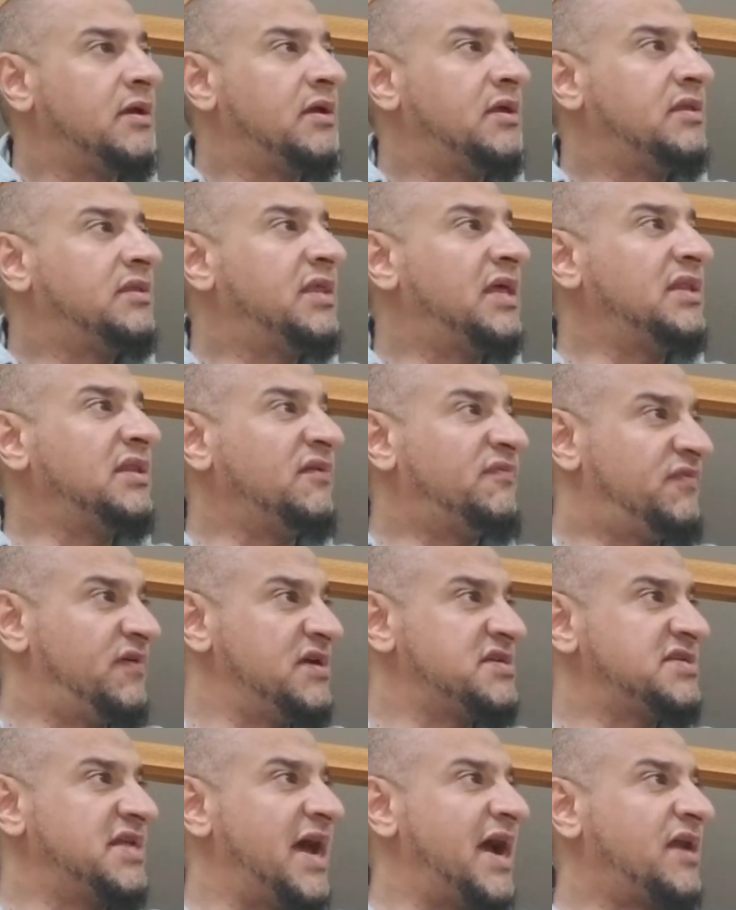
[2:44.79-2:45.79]
then the
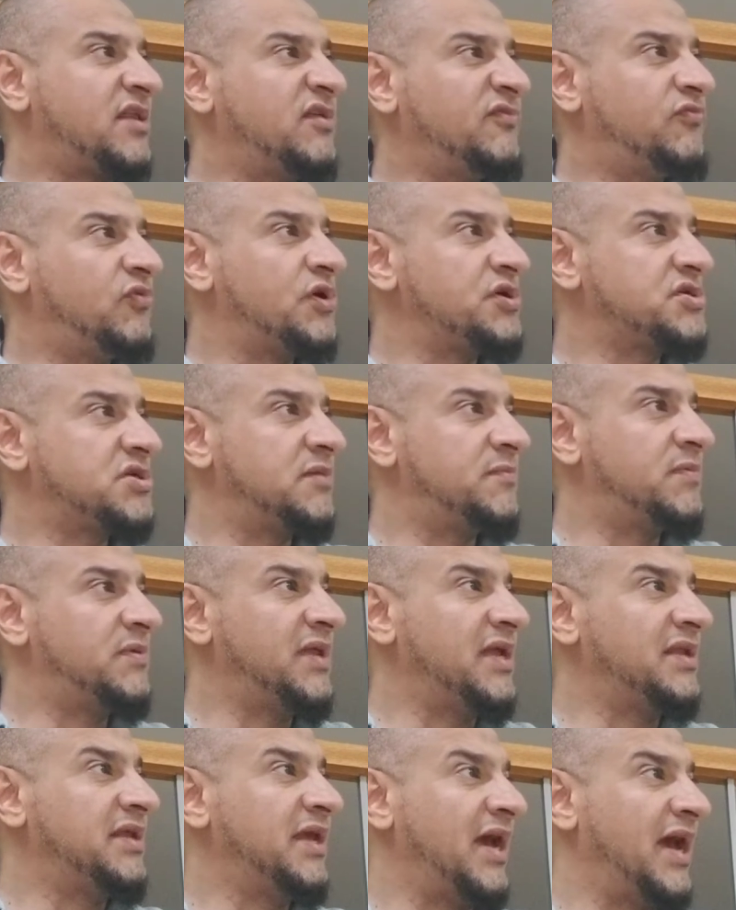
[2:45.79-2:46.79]
first act of worship
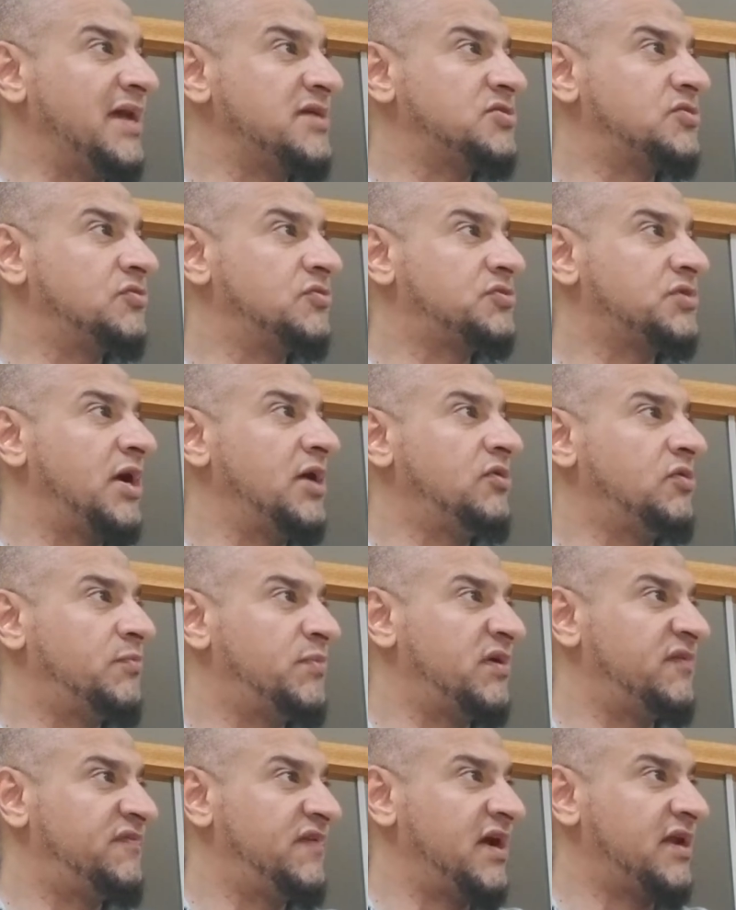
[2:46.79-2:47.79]
that he has to try to
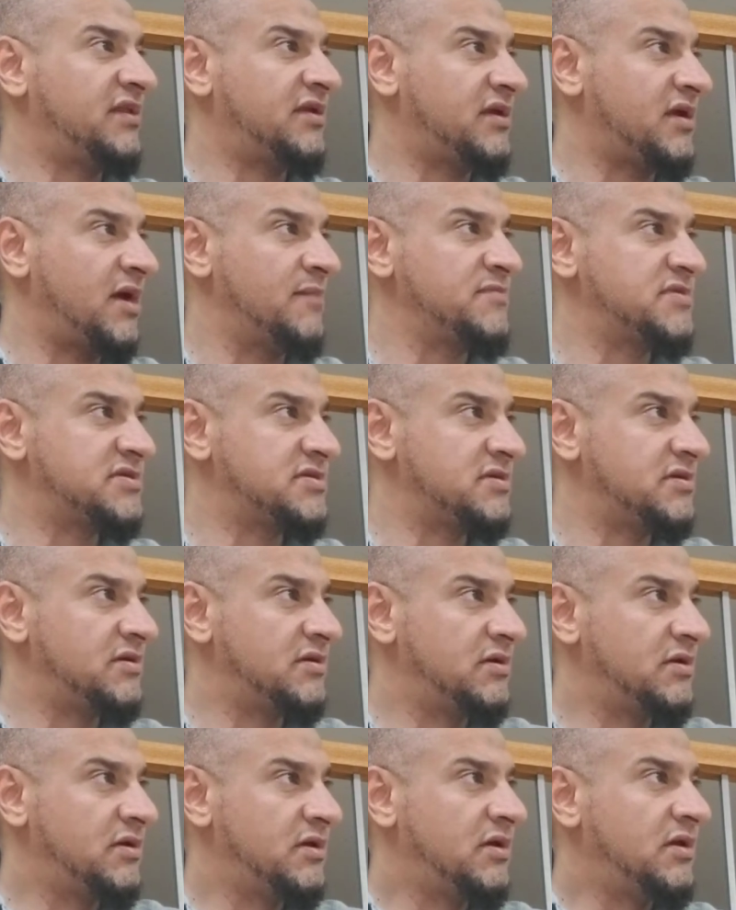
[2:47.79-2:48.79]
perfect comes
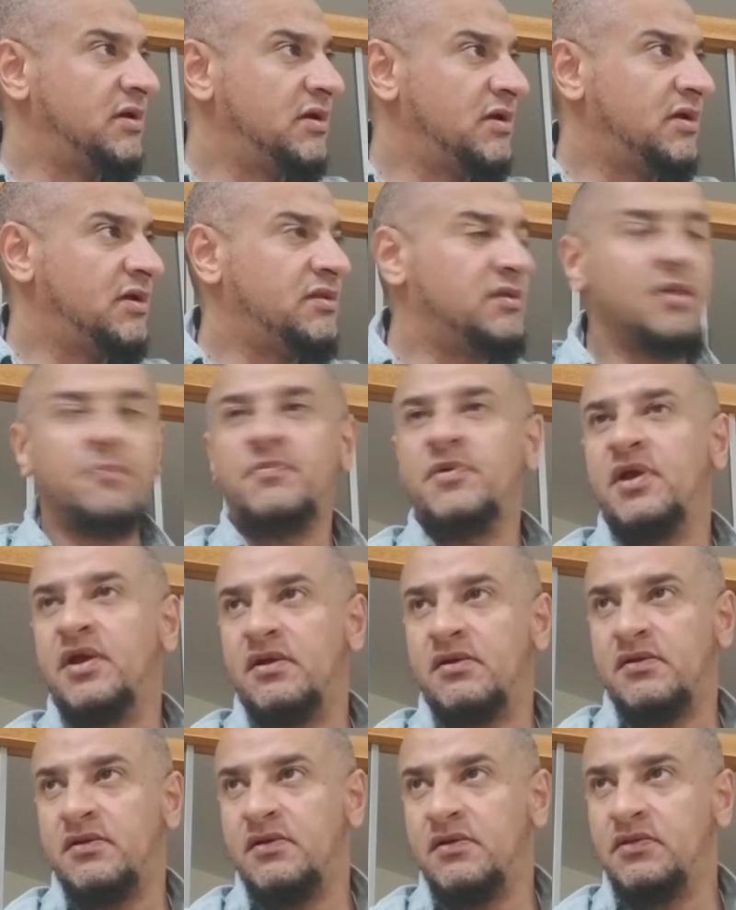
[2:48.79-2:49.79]
the
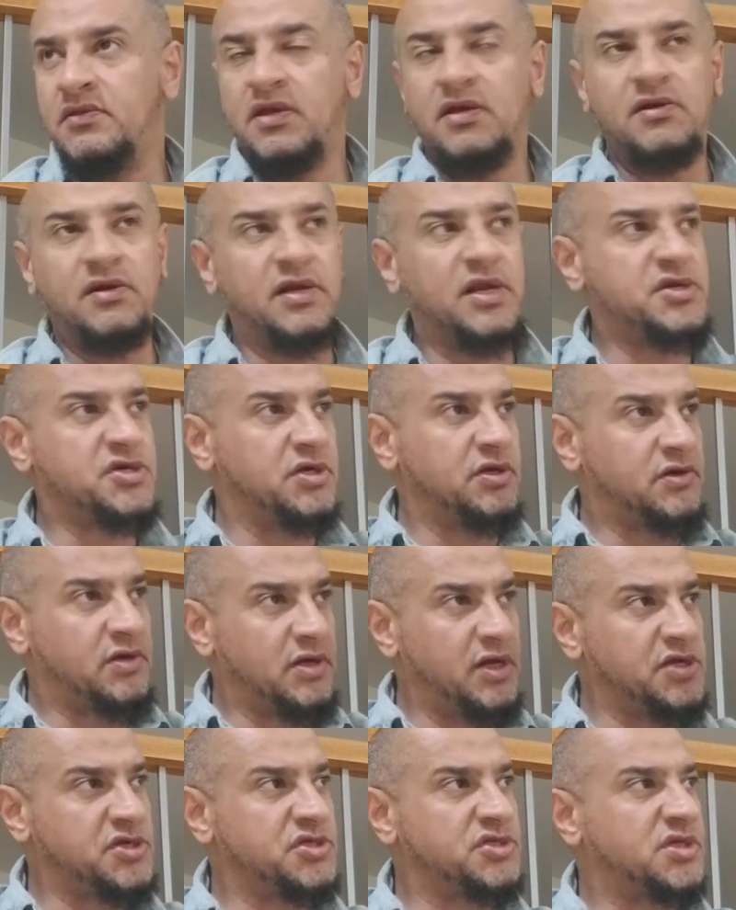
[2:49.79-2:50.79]
prayer, the
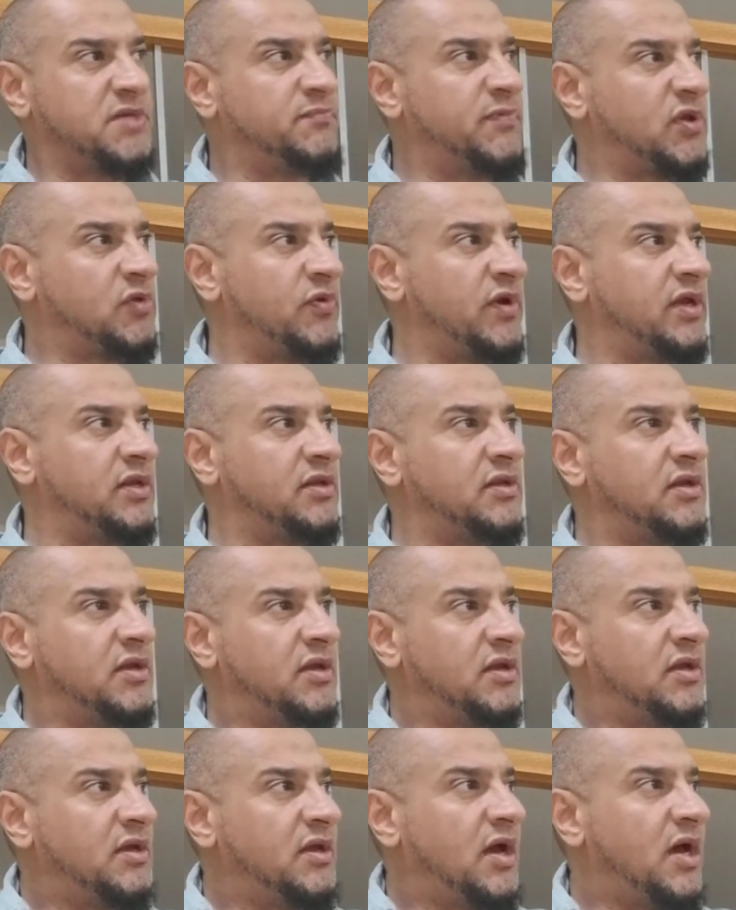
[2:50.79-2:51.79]
relationship between
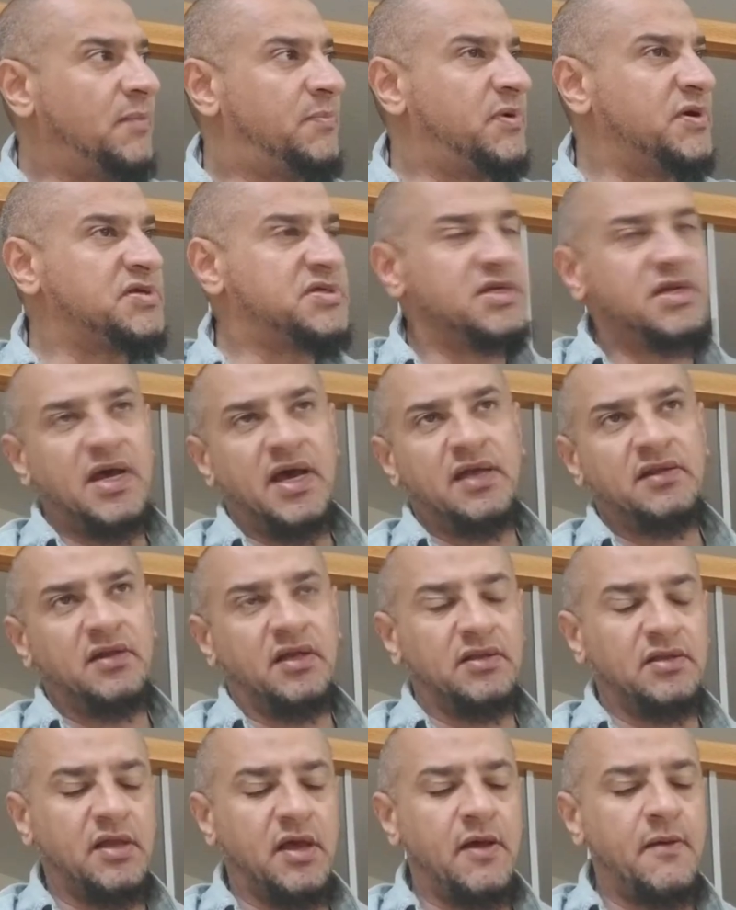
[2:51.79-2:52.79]
a person and
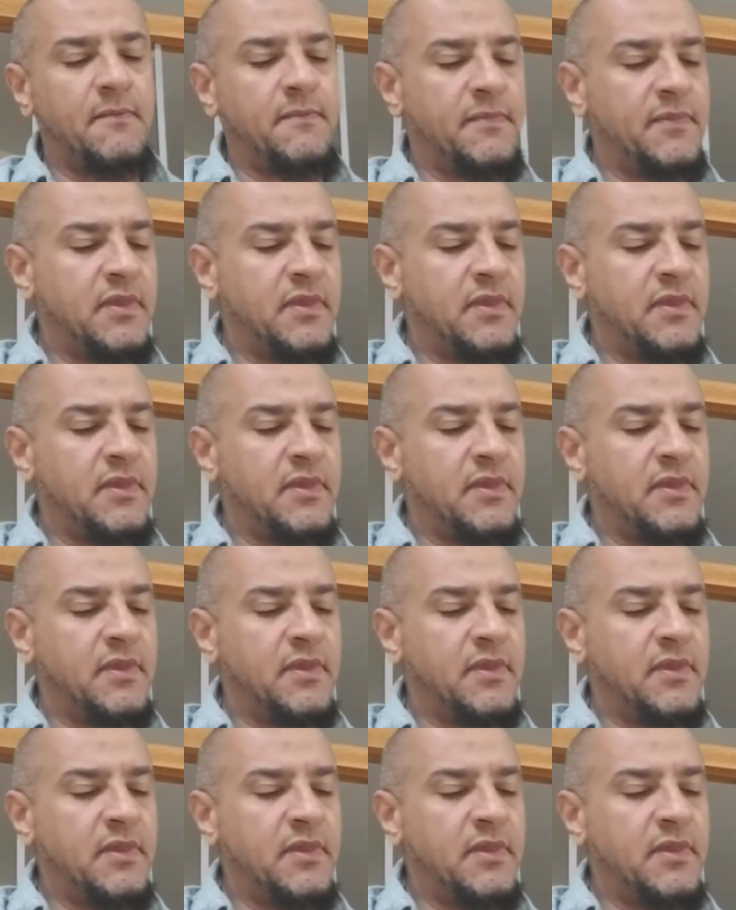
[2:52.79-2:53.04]
Allah.